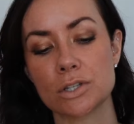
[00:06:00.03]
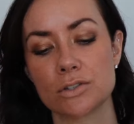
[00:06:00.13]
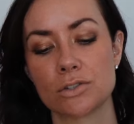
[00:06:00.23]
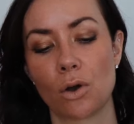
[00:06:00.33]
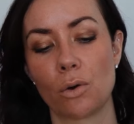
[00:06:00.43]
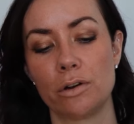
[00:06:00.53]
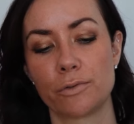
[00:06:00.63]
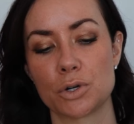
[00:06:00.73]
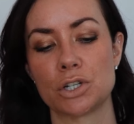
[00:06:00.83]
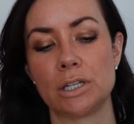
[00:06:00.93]
So
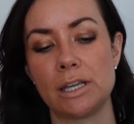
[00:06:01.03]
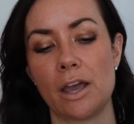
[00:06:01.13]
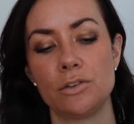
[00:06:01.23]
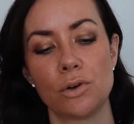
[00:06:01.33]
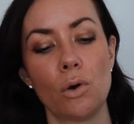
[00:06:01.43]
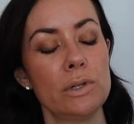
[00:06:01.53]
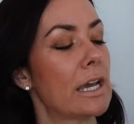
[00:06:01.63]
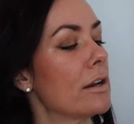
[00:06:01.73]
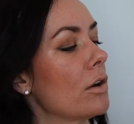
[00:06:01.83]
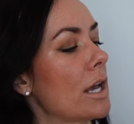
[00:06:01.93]
unfortunately, yeah, you can only
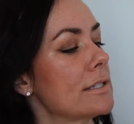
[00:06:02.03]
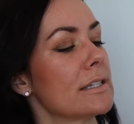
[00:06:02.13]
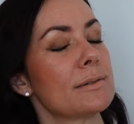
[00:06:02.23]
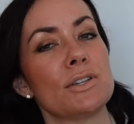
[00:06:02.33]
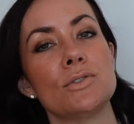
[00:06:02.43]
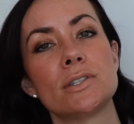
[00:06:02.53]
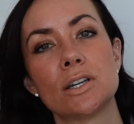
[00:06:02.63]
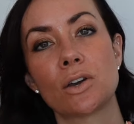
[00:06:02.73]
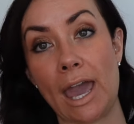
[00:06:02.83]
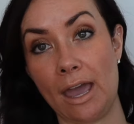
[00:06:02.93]
get it on Essence, but you
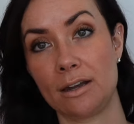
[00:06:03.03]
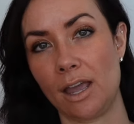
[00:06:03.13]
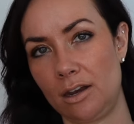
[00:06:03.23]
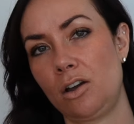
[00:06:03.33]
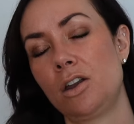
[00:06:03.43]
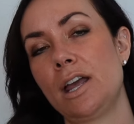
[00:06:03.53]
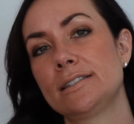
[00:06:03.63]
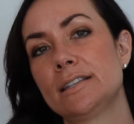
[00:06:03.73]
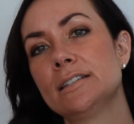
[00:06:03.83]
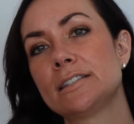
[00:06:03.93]
still can get it on
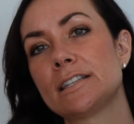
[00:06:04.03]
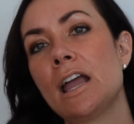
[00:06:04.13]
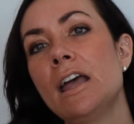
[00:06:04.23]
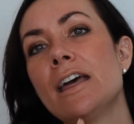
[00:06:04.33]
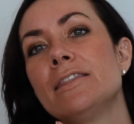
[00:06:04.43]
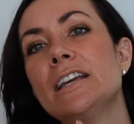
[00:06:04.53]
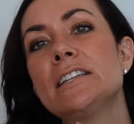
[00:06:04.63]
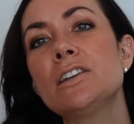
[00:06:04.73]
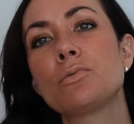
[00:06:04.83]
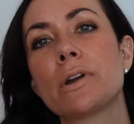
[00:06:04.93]
Essence. They
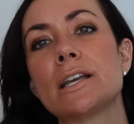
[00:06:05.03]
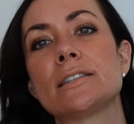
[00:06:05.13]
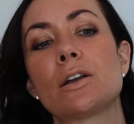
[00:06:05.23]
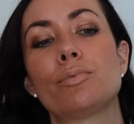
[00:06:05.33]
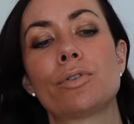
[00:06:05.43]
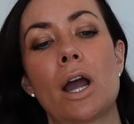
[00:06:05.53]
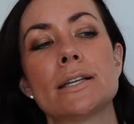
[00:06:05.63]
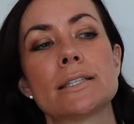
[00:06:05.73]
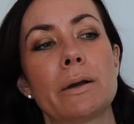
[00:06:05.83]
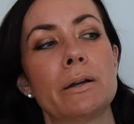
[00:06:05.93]
did raise their
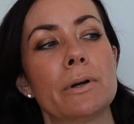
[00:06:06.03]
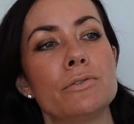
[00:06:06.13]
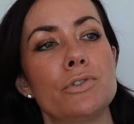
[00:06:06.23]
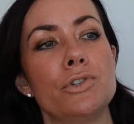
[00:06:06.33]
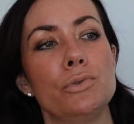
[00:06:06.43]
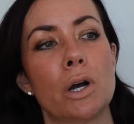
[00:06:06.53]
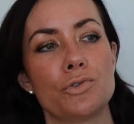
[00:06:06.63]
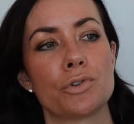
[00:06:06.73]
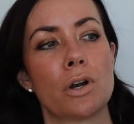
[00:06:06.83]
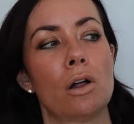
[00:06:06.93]
price by around
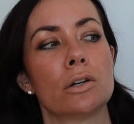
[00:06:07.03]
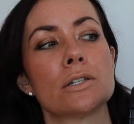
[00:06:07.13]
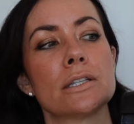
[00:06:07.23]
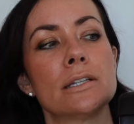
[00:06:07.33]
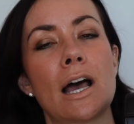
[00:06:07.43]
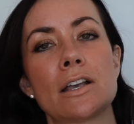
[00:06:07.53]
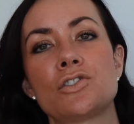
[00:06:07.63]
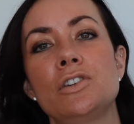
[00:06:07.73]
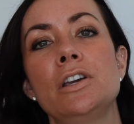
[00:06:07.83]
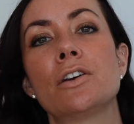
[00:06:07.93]
$200 in the
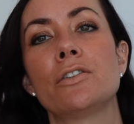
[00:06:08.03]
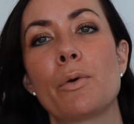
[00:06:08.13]
last year.